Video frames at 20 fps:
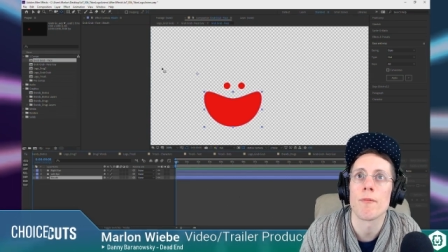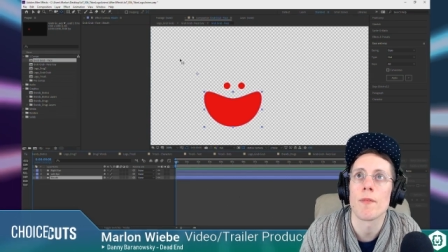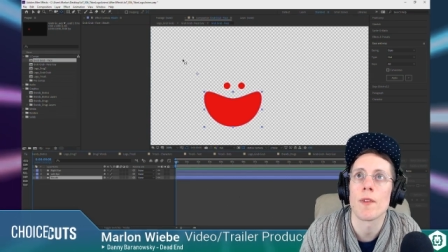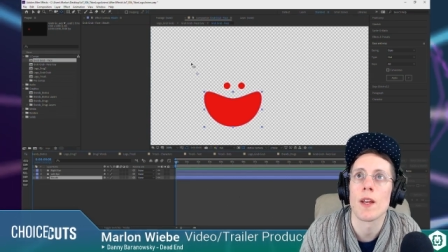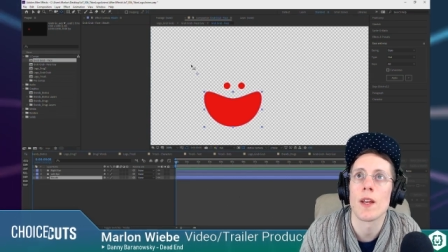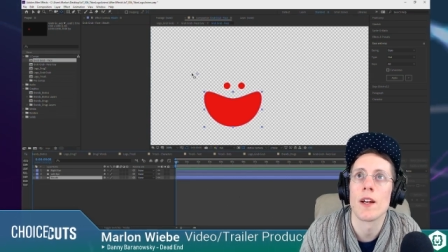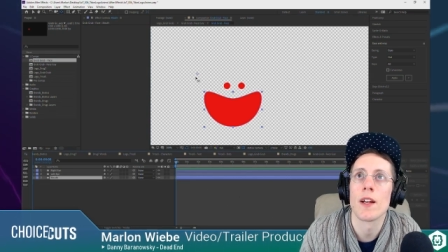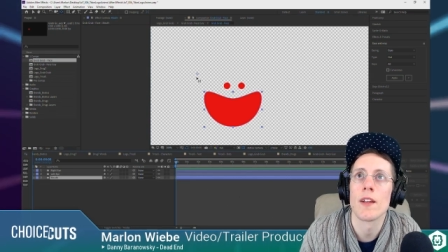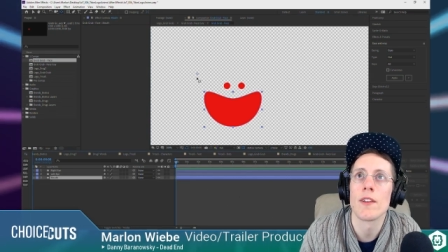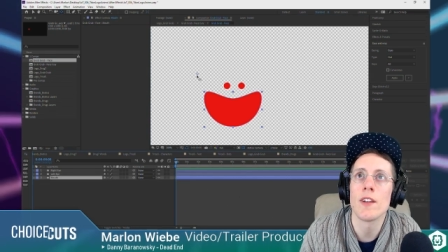
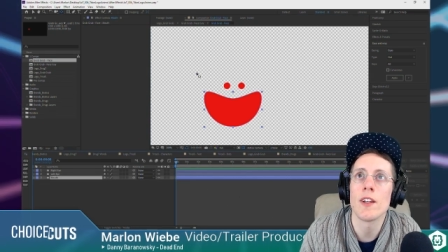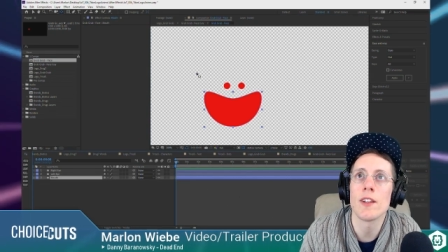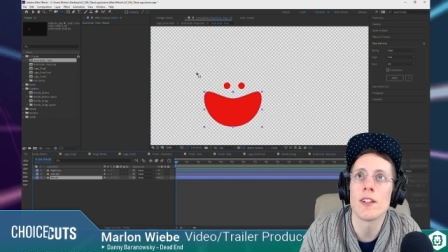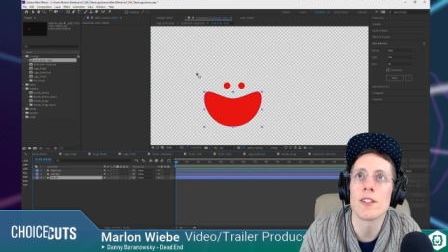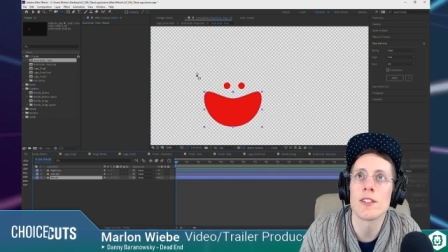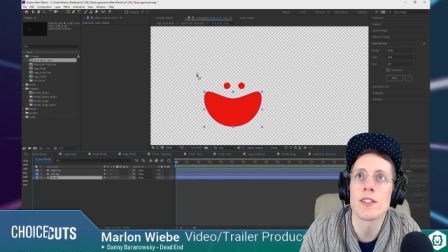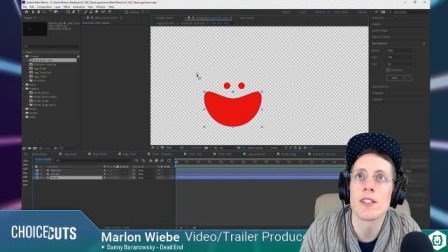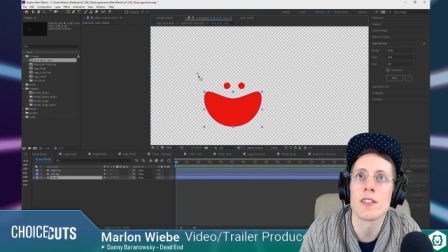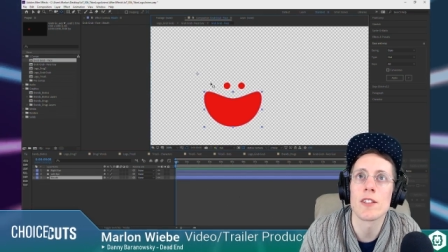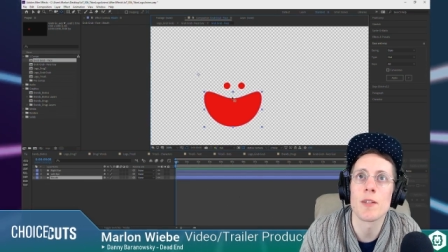I think this
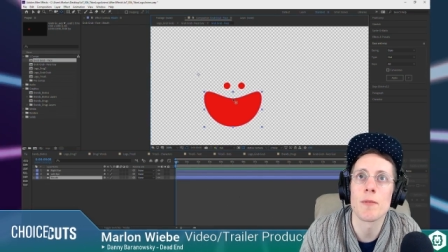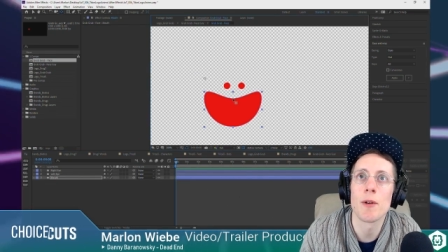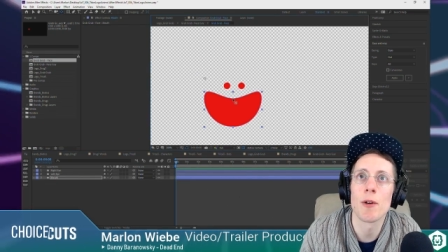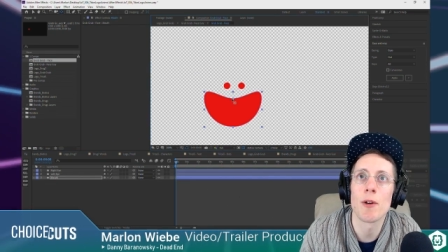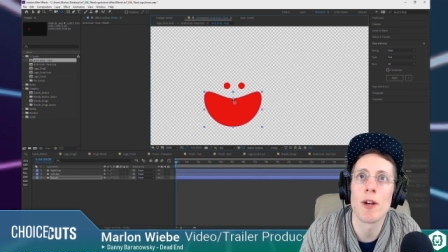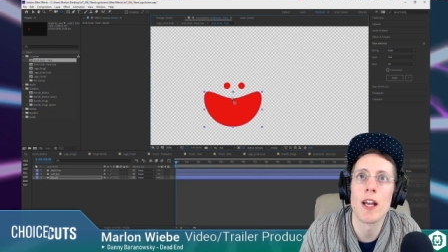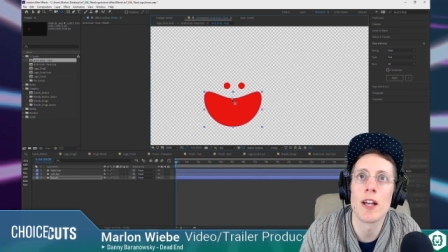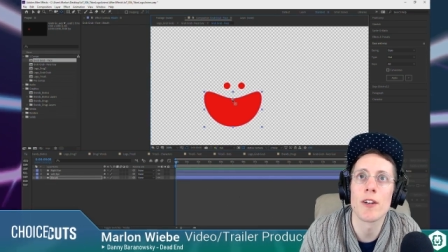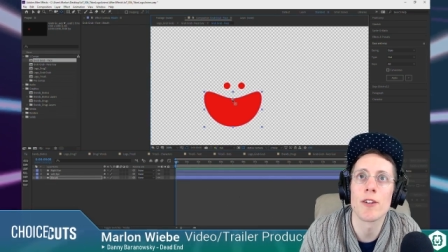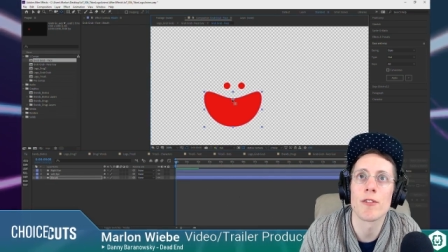thing is going to be
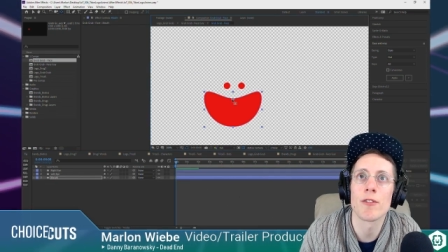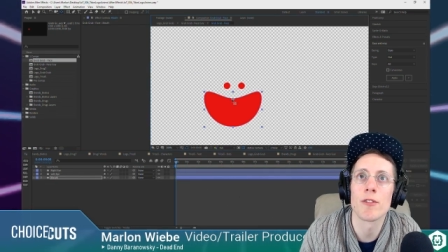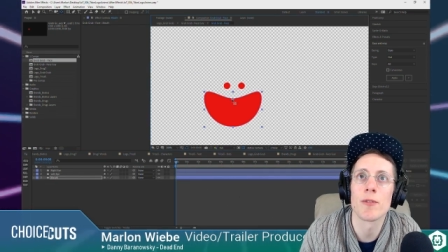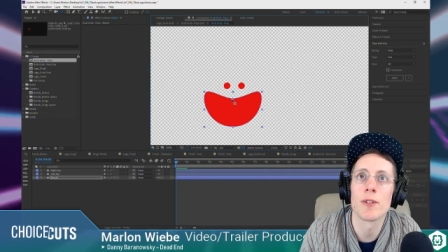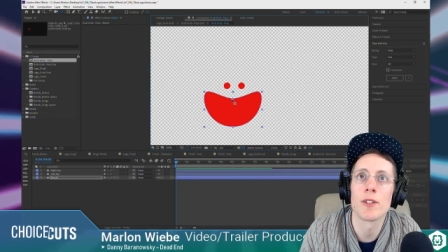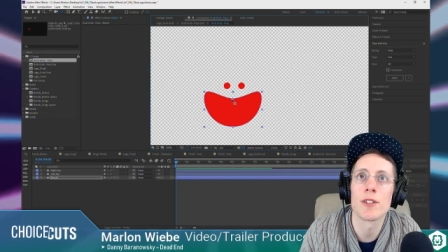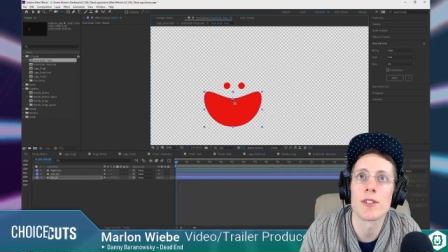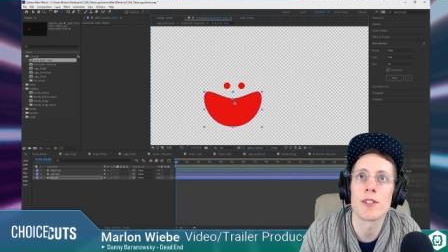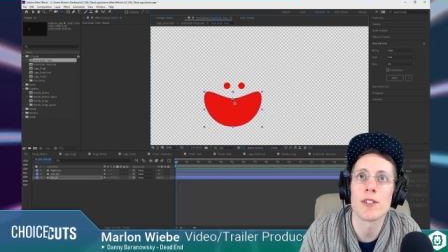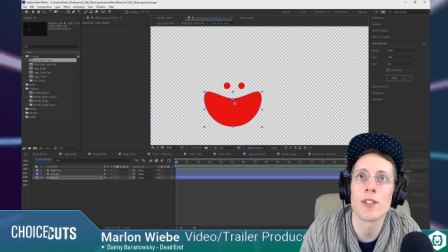anchored from the
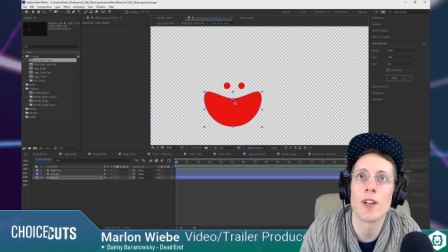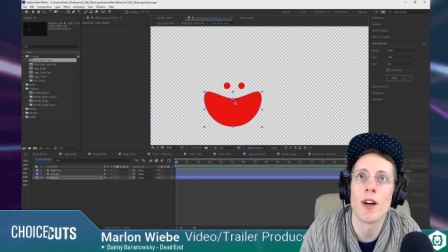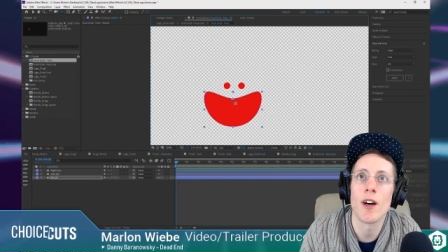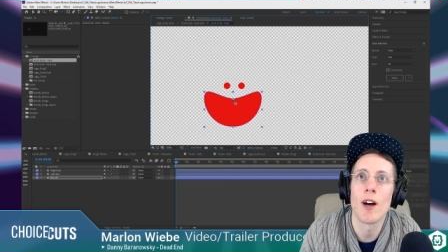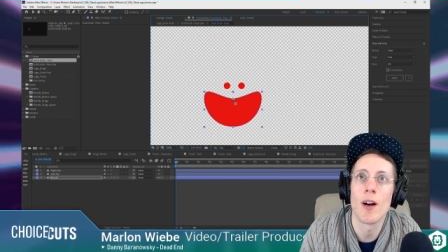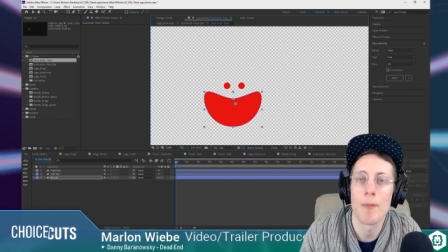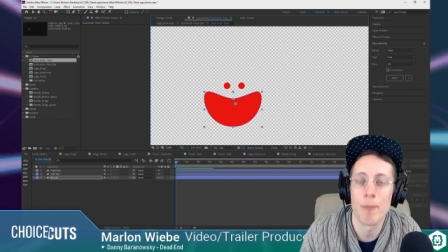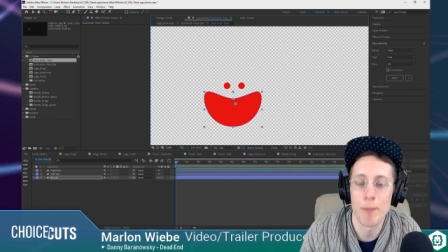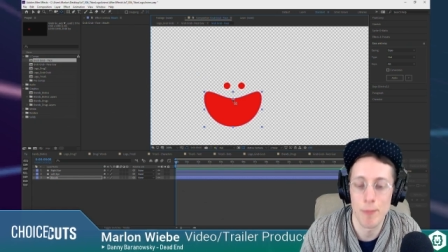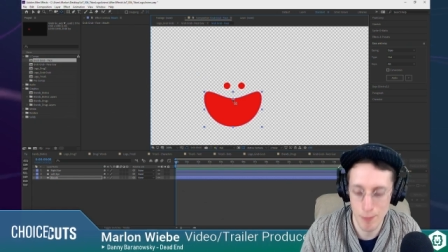top.
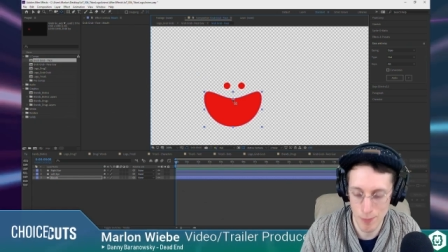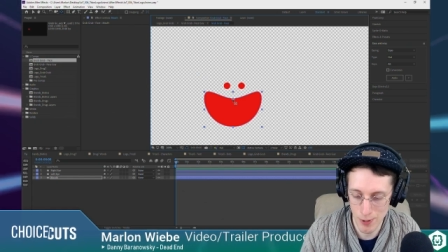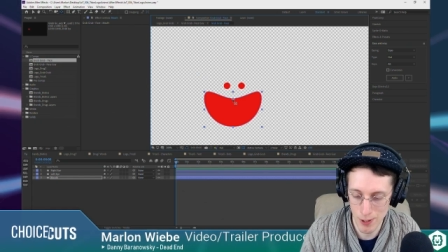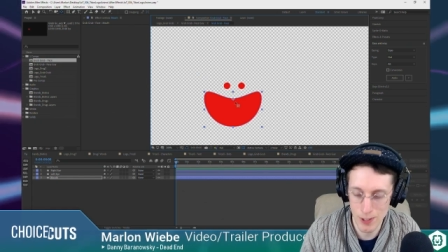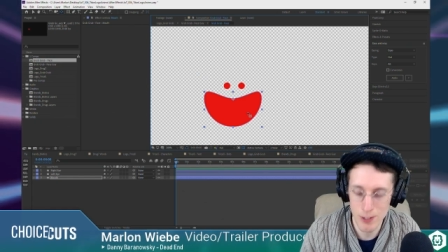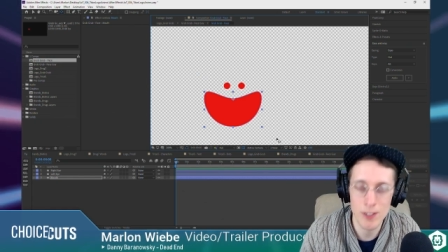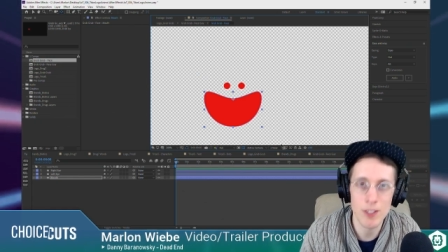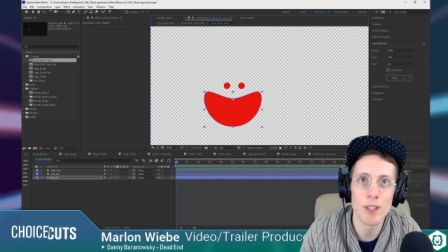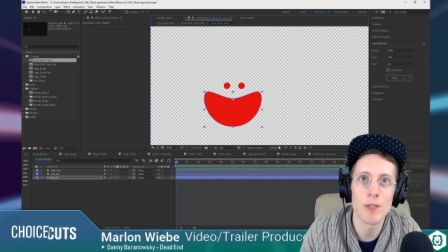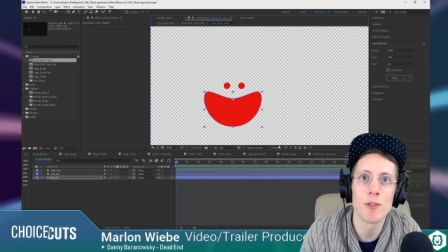
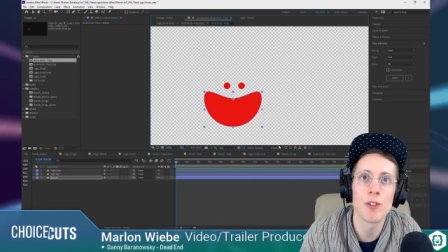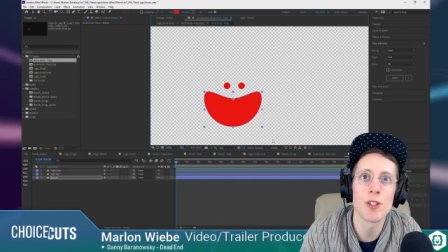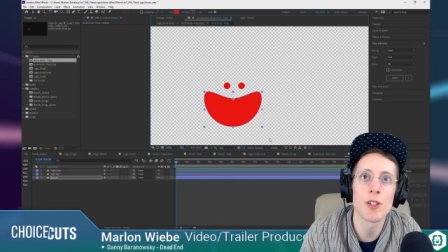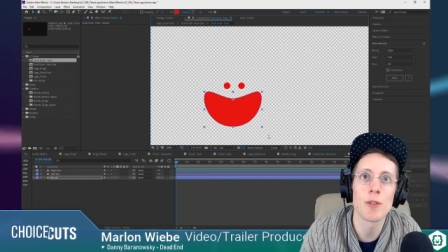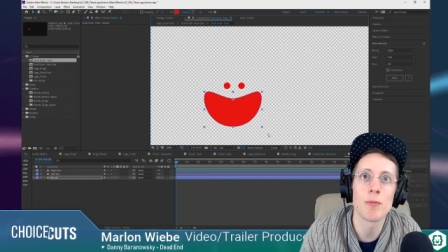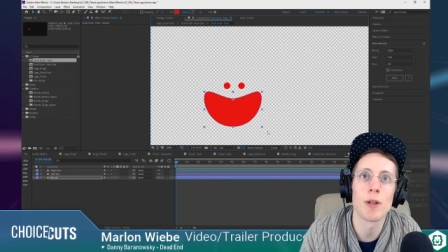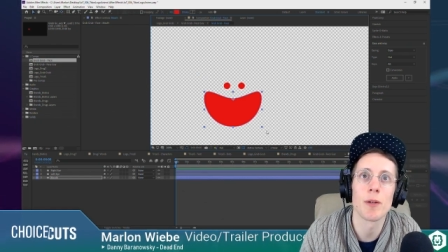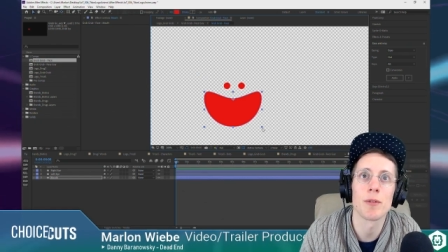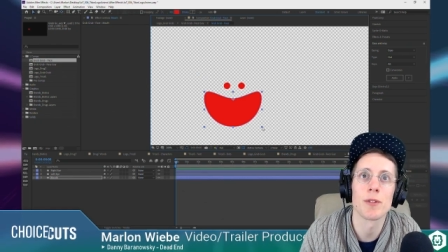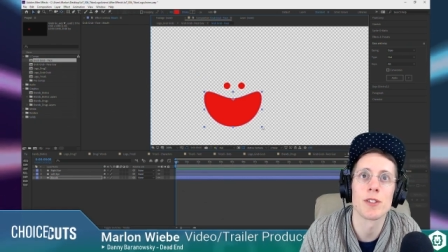Because then we should
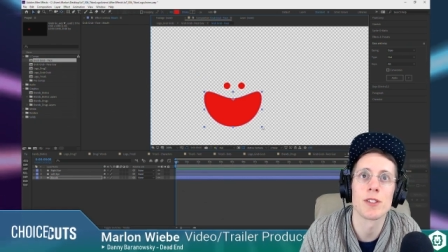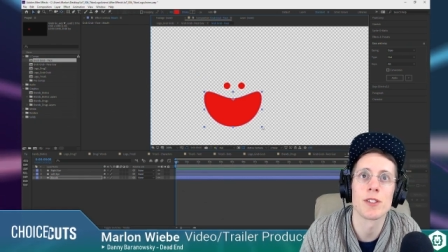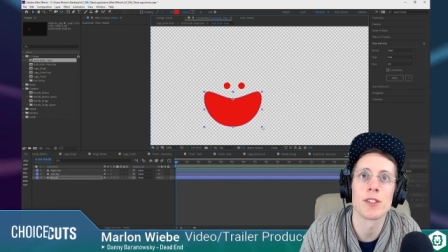be able to...